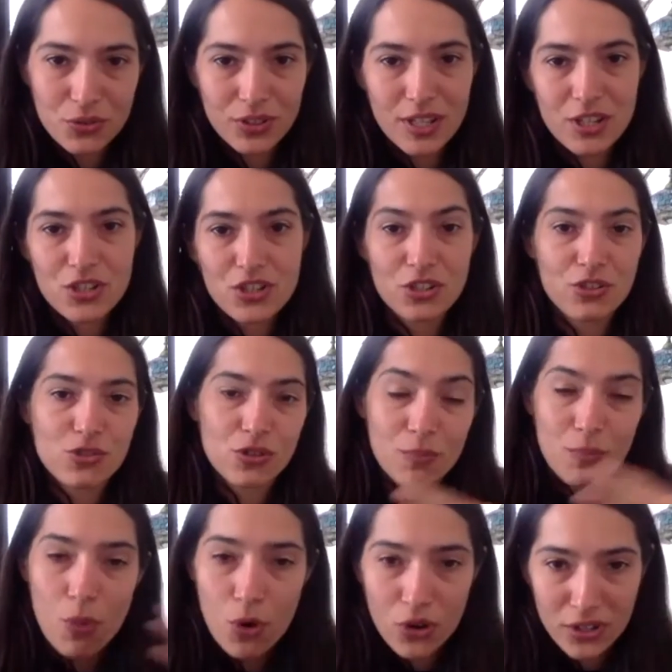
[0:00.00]
relations or
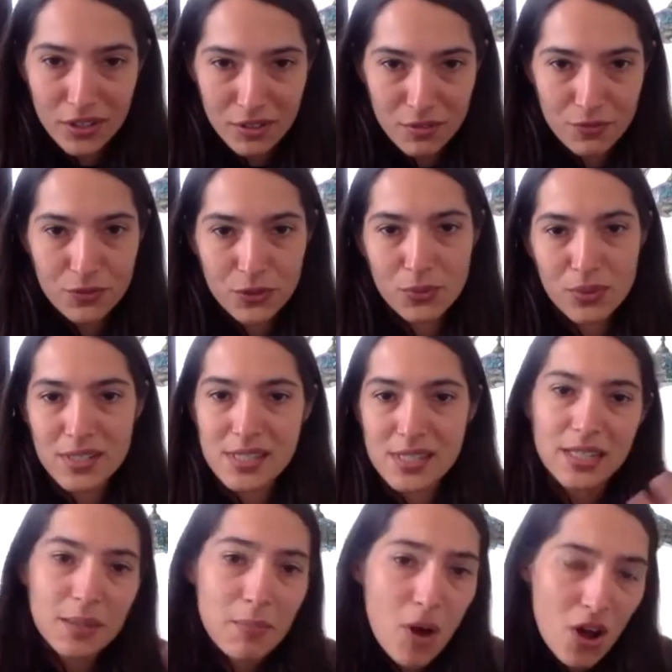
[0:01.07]
more influence in
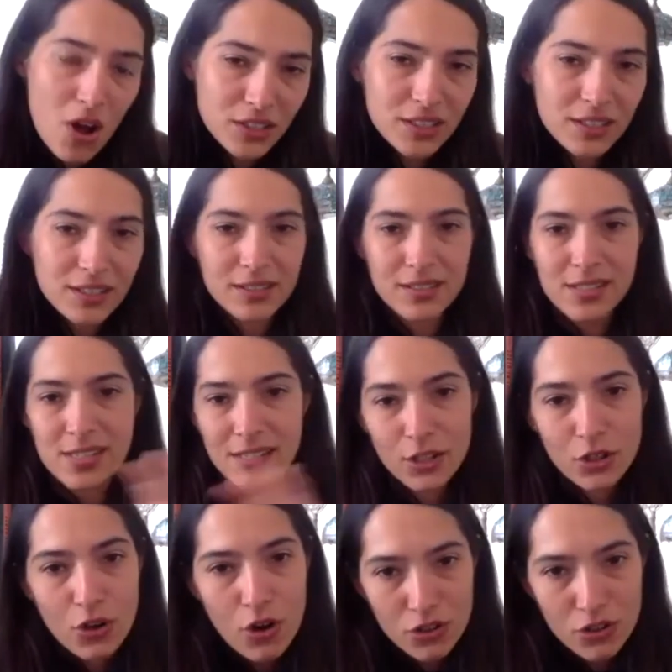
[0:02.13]
the Balkans and the
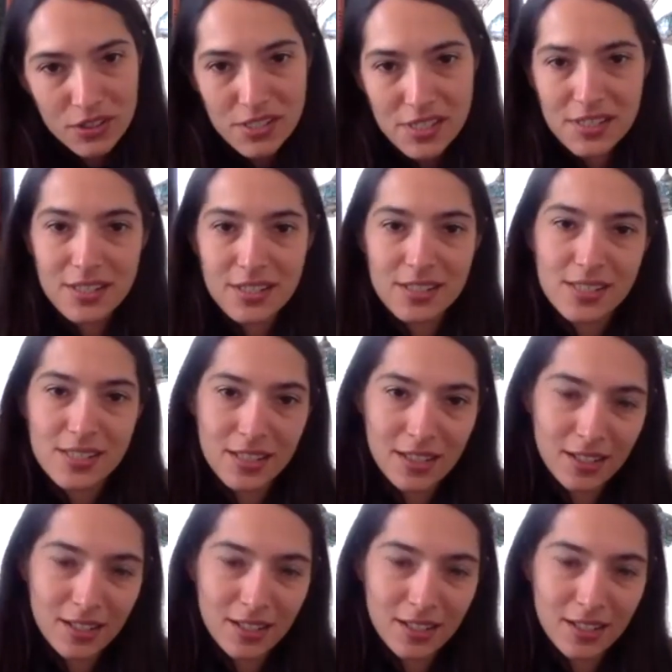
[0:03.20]
Caucasus and